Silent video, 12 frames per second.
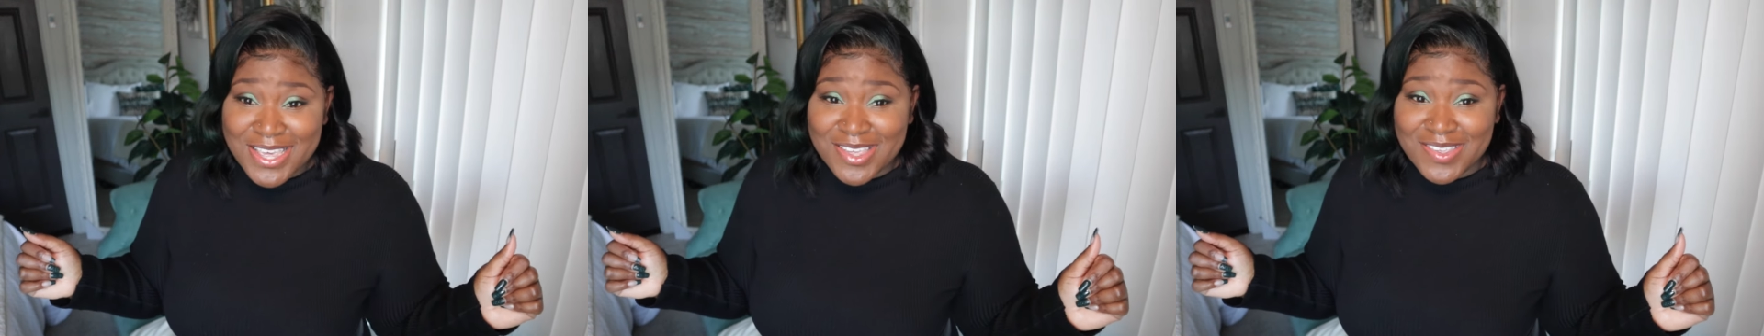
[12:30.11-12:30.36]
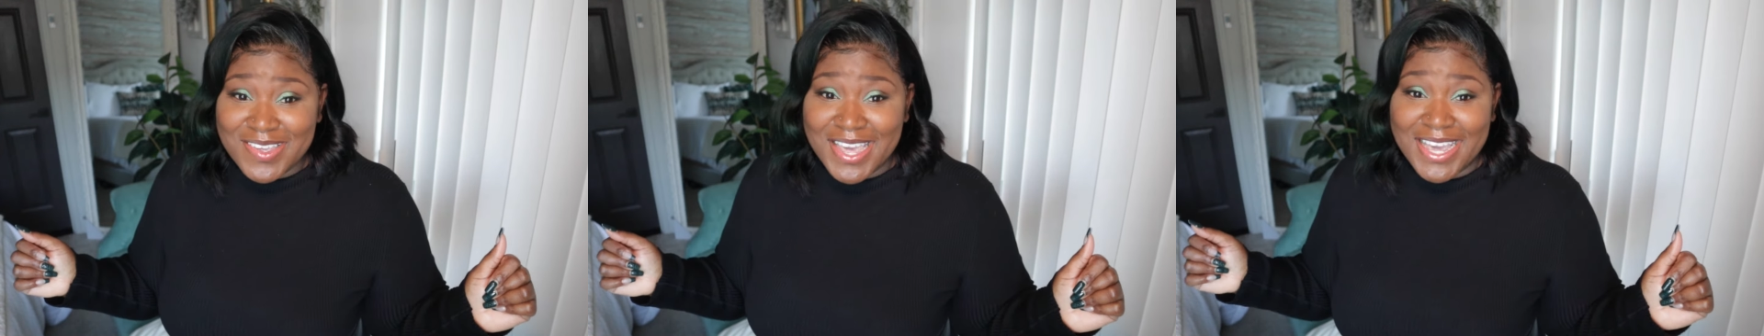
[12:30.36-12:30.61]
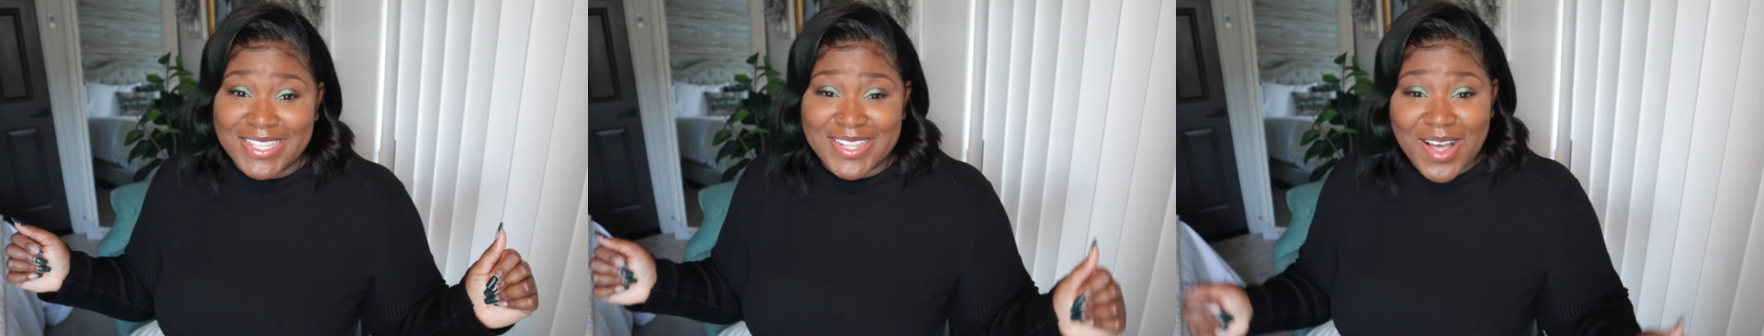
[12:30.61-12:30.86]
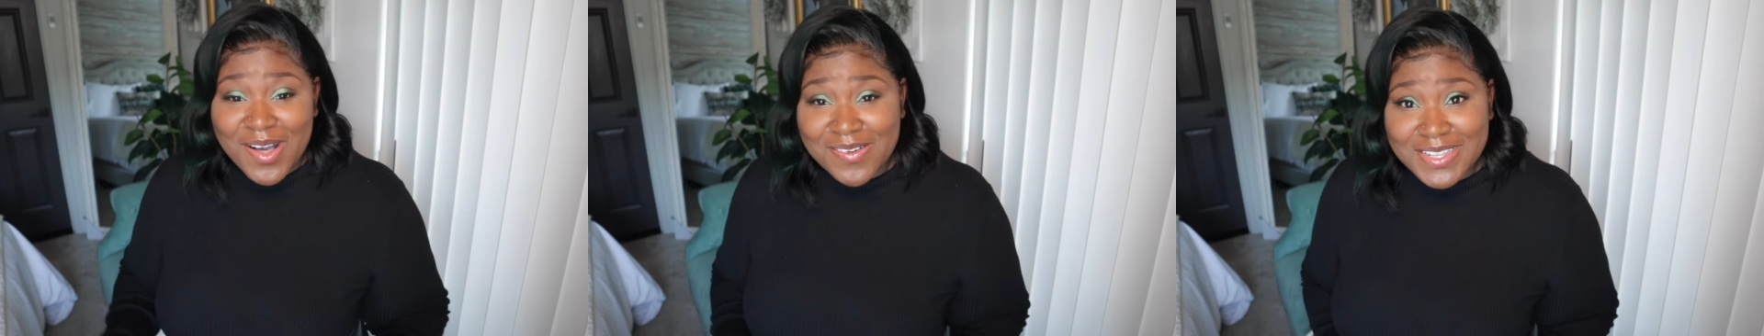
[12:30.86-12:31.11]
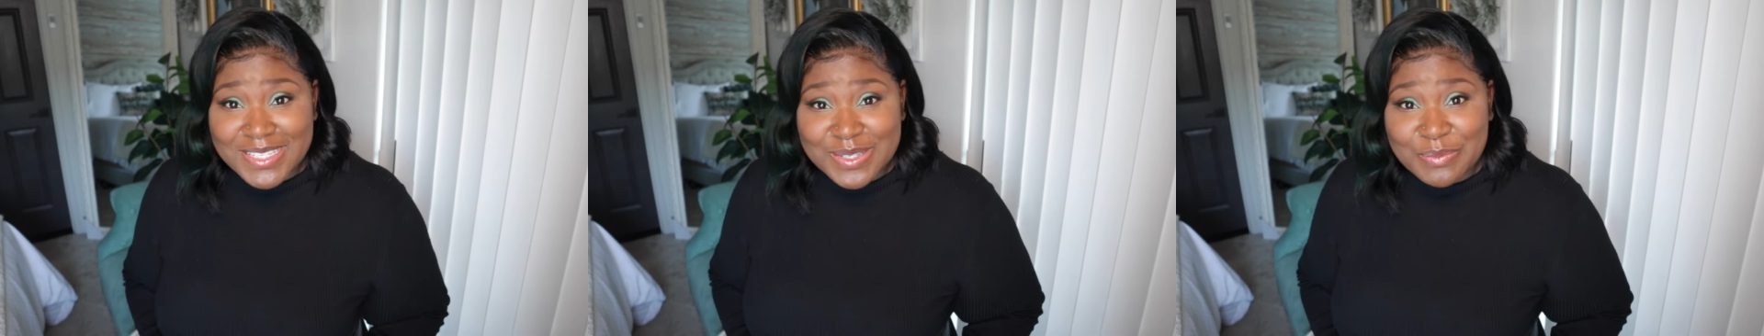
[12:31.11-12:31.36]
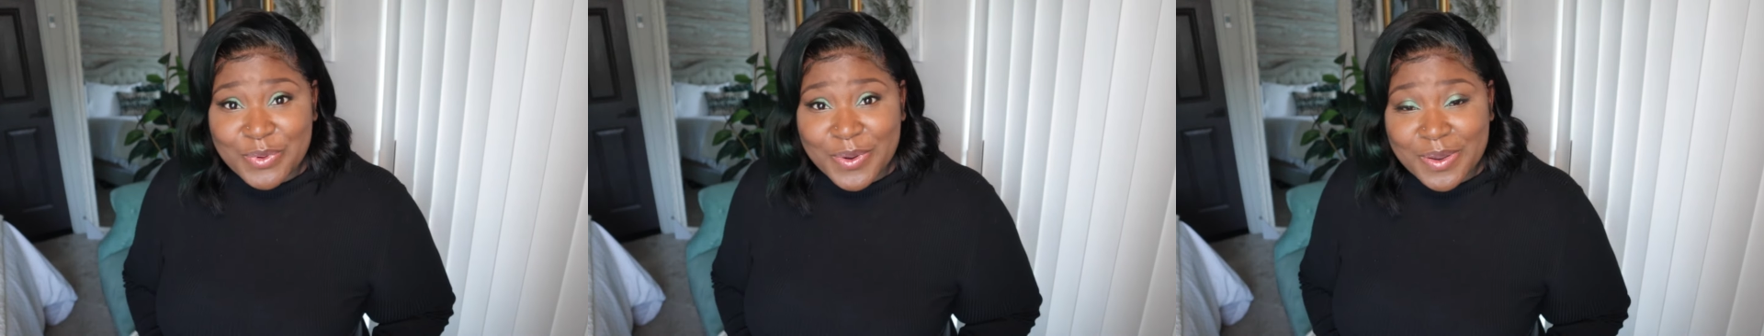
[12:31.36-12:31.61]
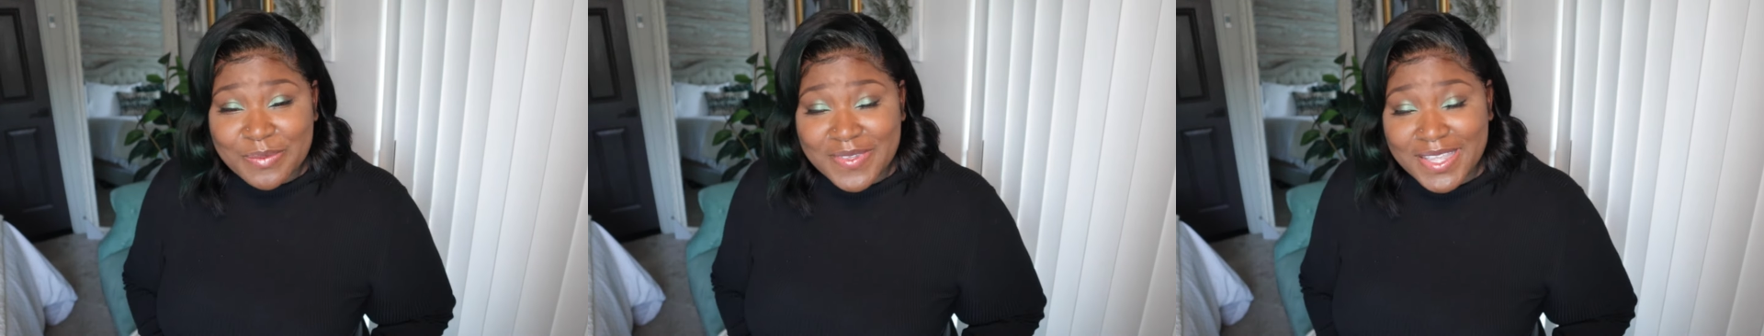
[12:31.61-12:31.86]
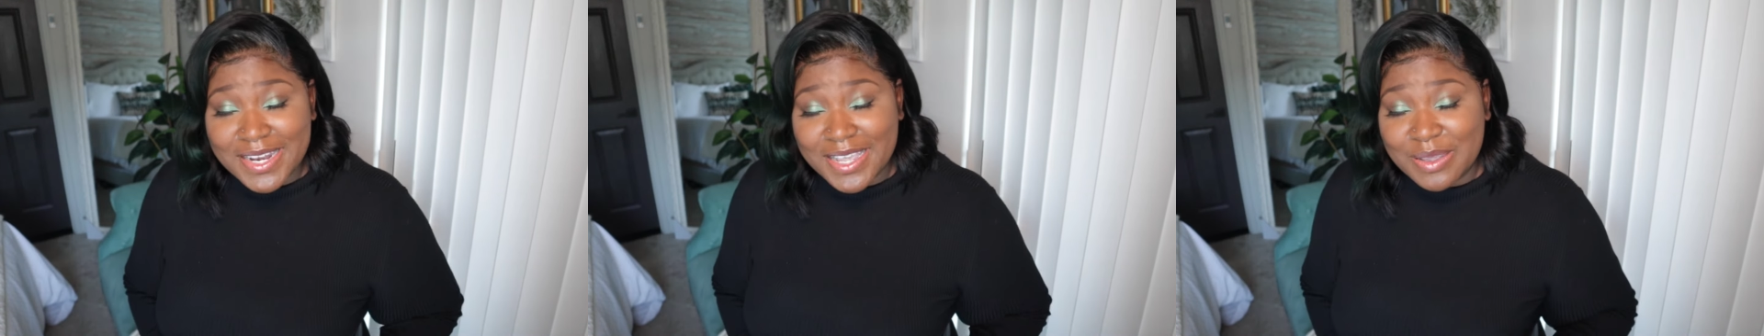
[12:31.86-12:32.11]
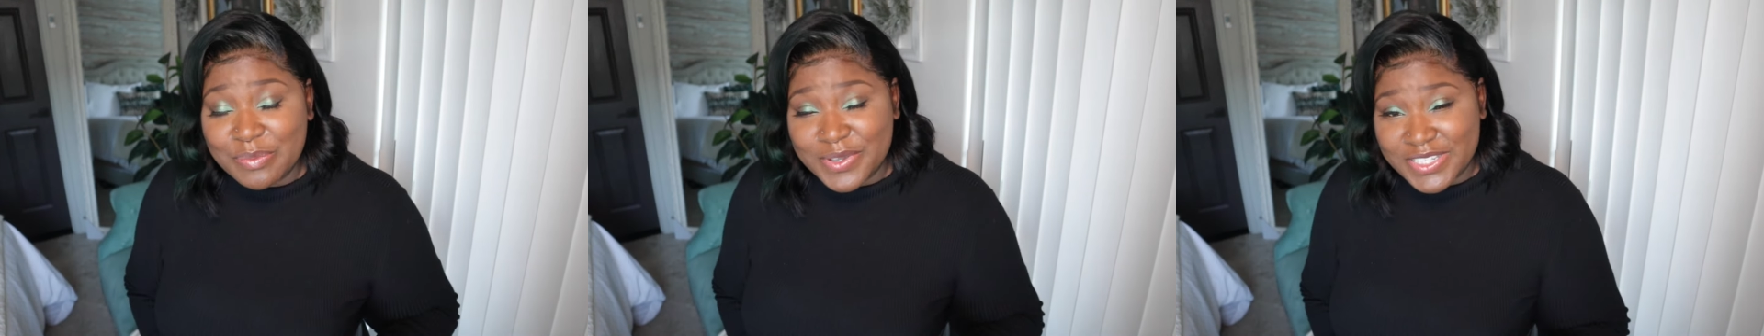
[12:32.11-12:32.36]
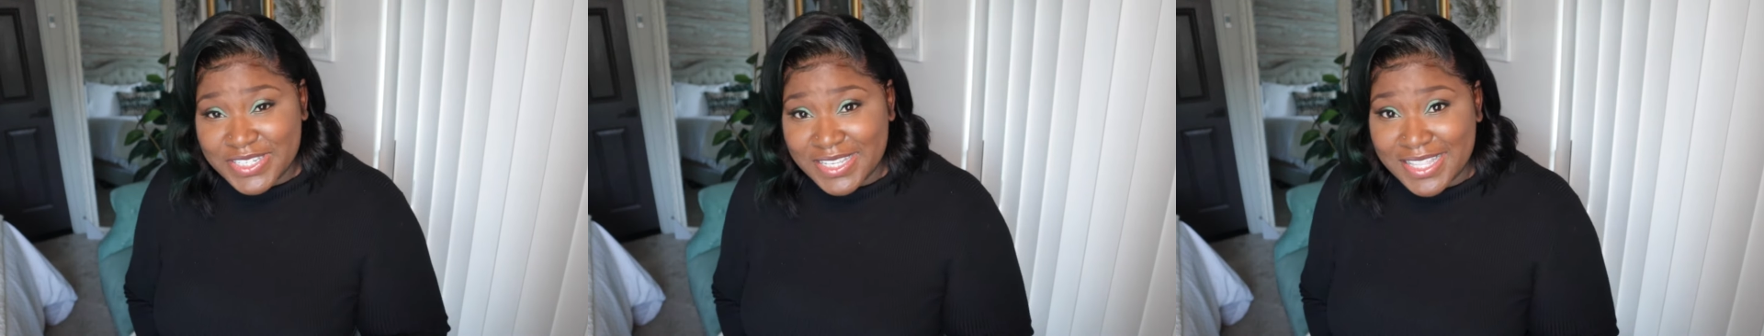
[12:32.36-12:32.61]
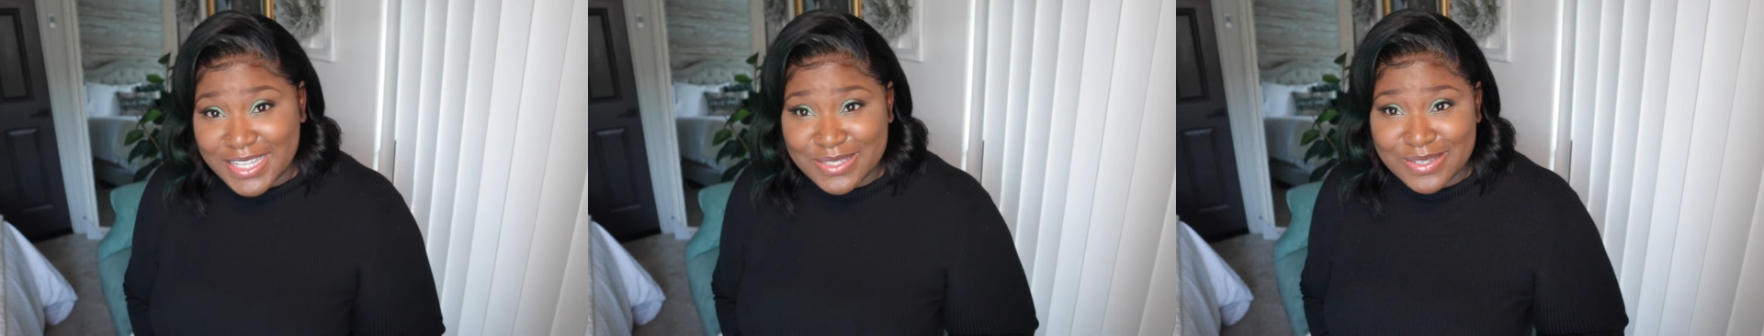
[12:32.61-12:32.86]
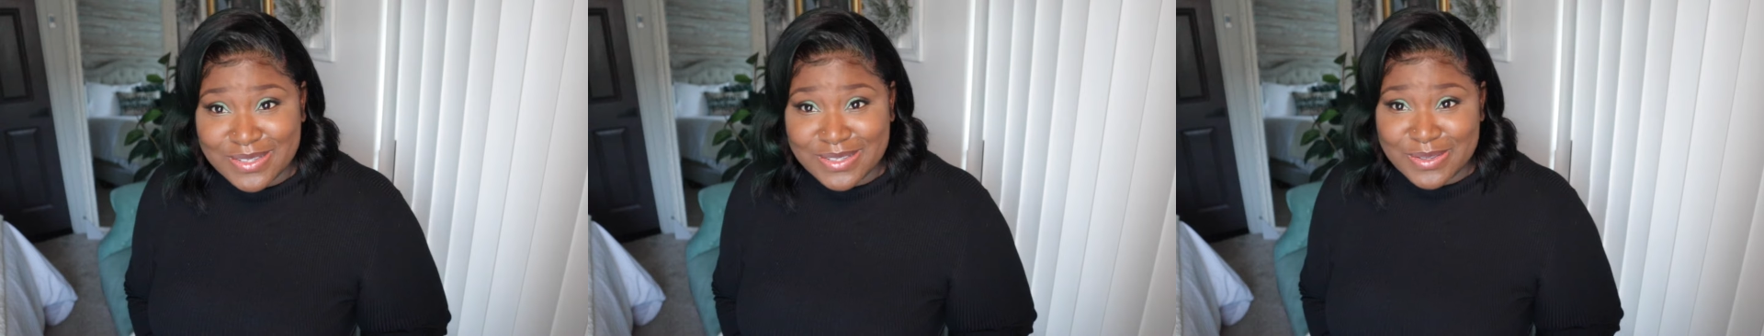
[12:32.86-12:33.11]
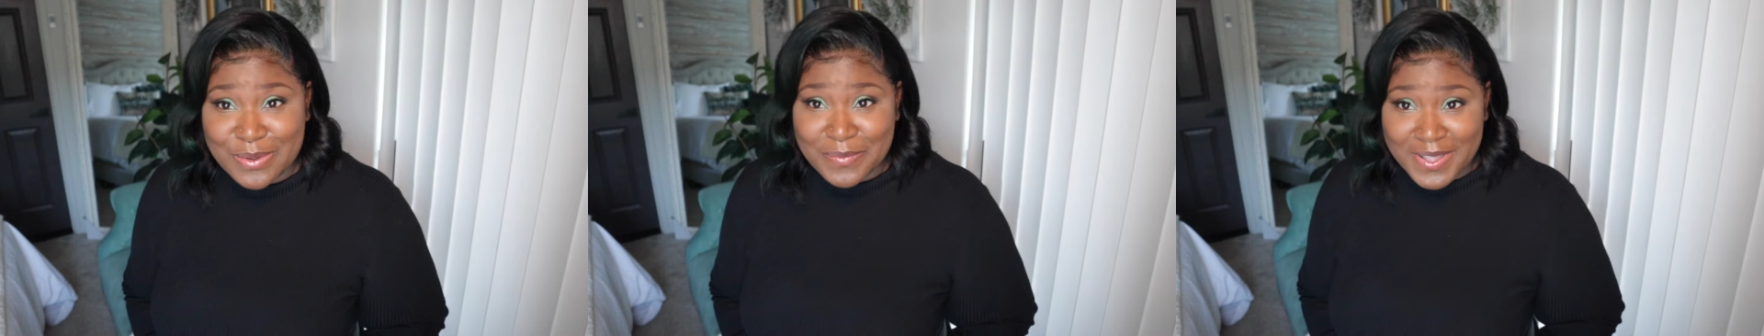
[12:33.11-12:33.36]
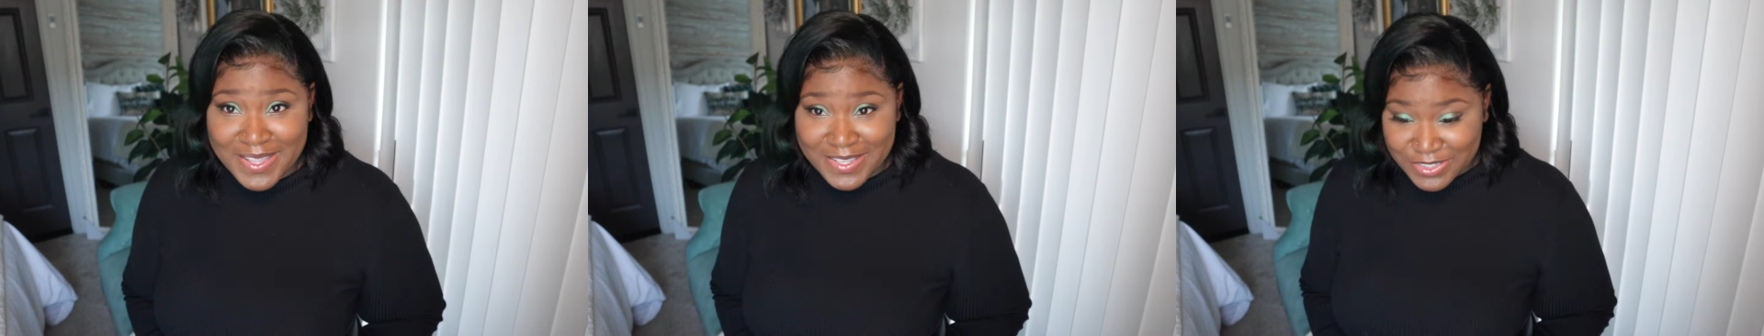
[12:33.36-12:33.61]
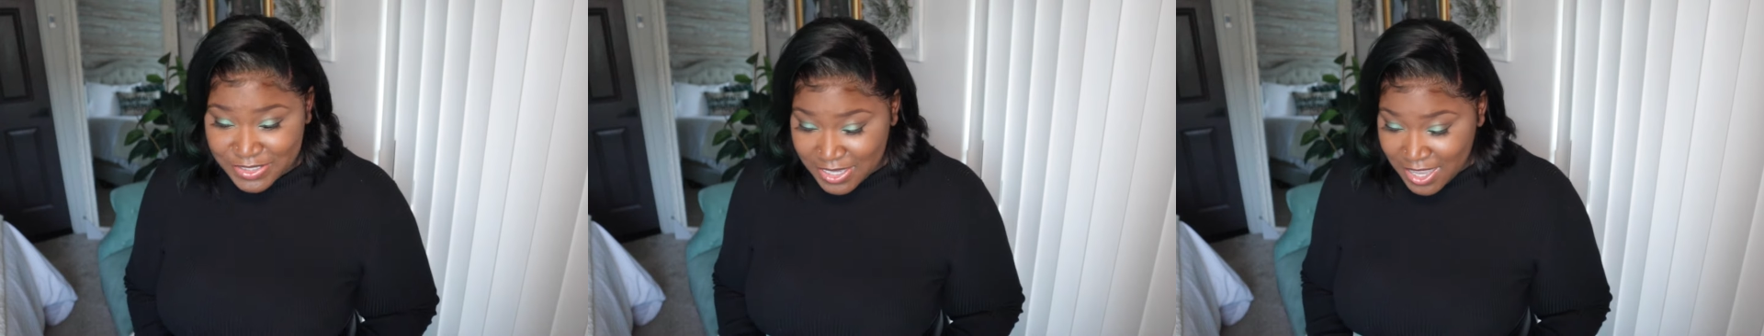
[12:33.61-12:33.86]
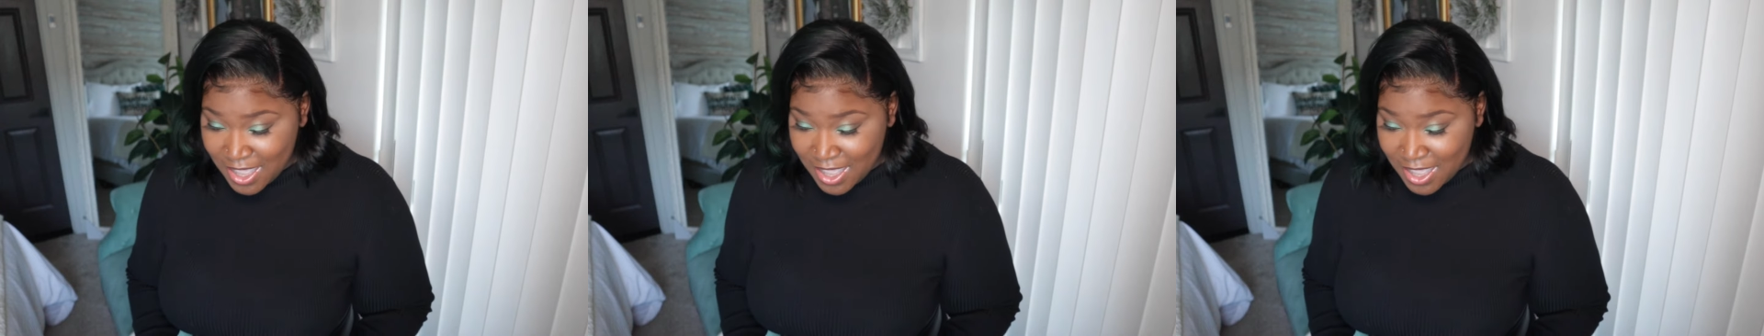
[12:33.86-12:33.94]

You guys always support me, and I appreciate that so much.